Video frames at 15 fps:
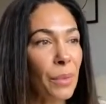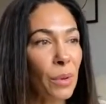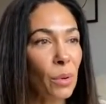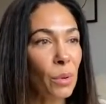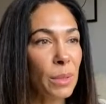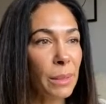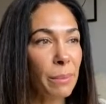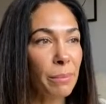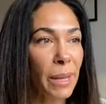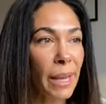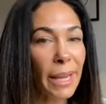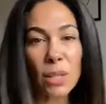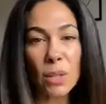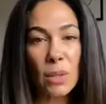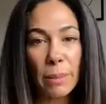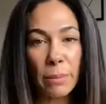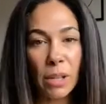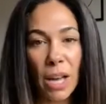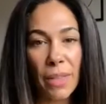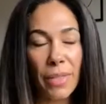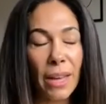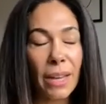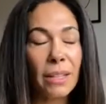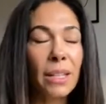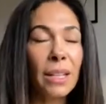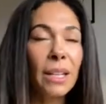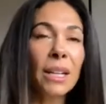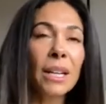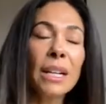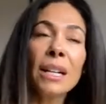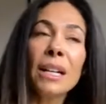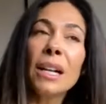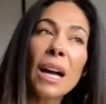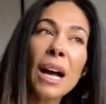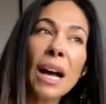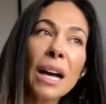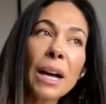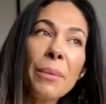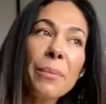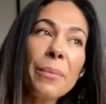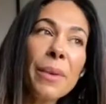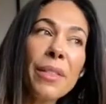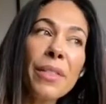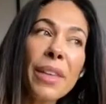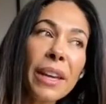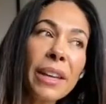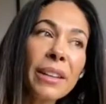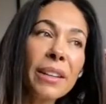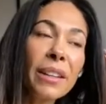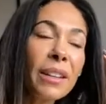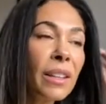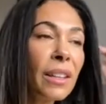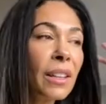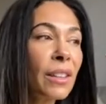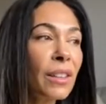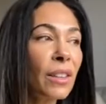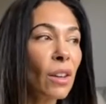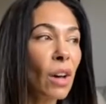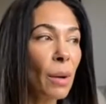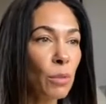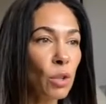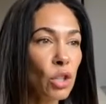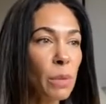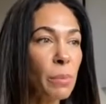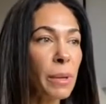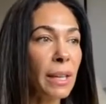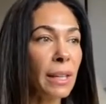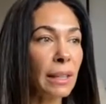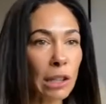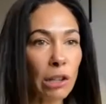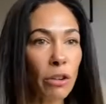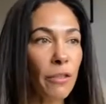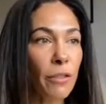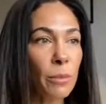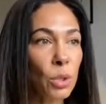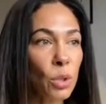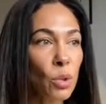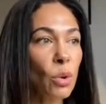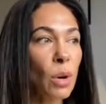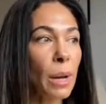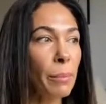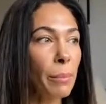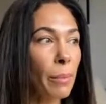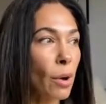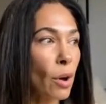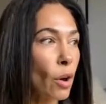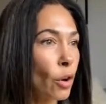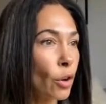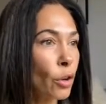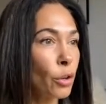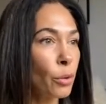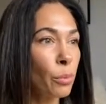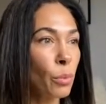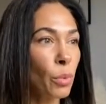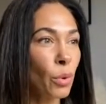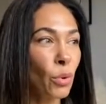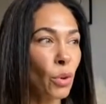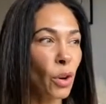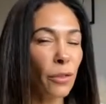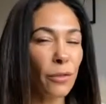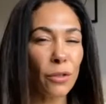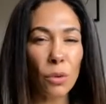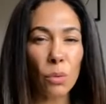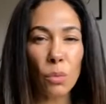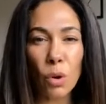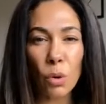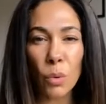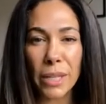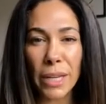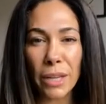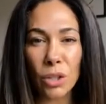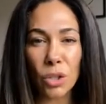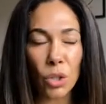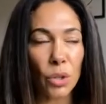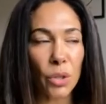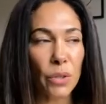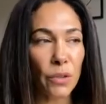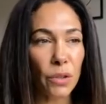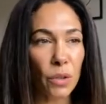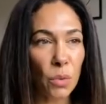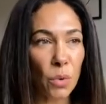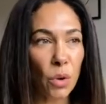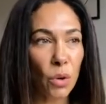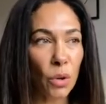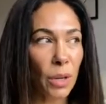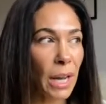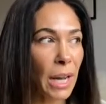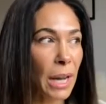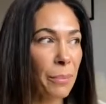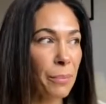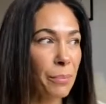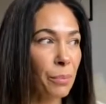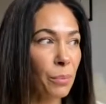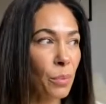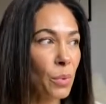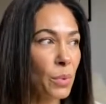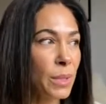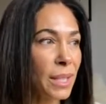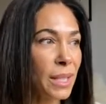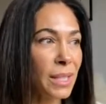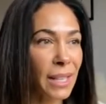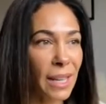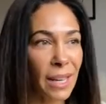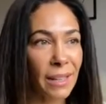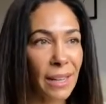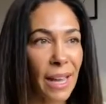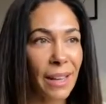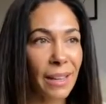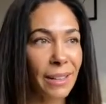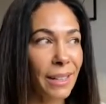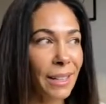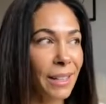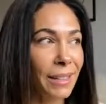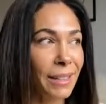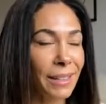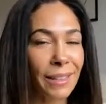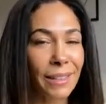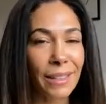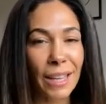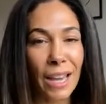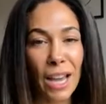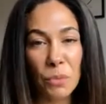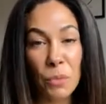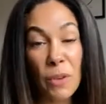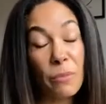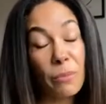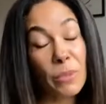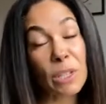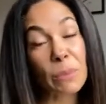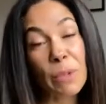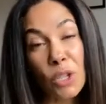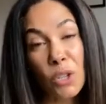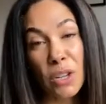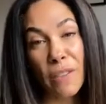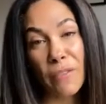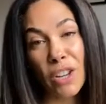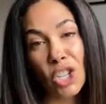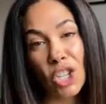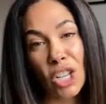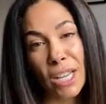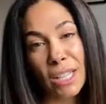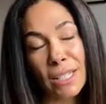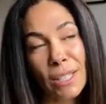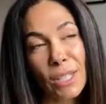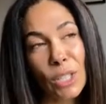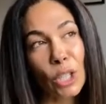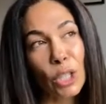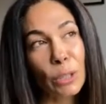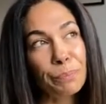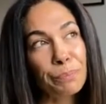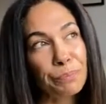or some eggs or something like that. Then I'm usually picking Lila up from school. I'm home. We'll go for a walk. We'll take the dogs for a walk. We'll sit down out in the garden. We've just been doing our veggie garden. So